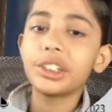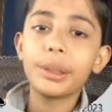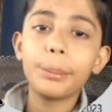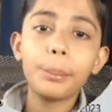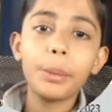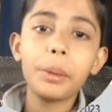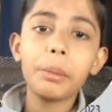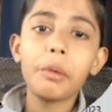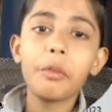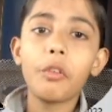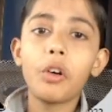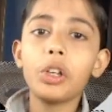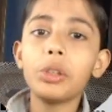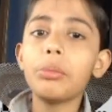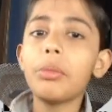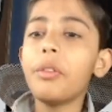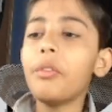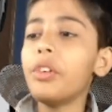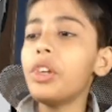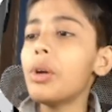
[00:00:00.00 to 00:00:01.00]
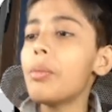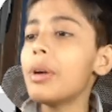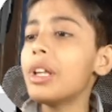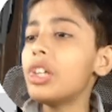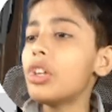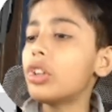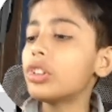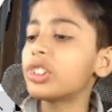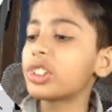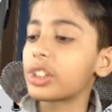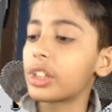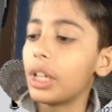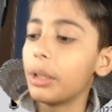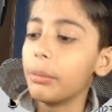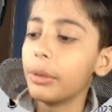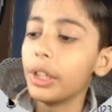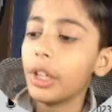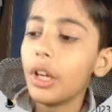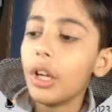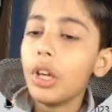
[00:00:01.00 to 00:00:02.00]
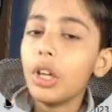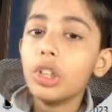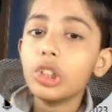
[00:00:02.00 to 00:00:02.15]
Some people watch my video but not subscribing.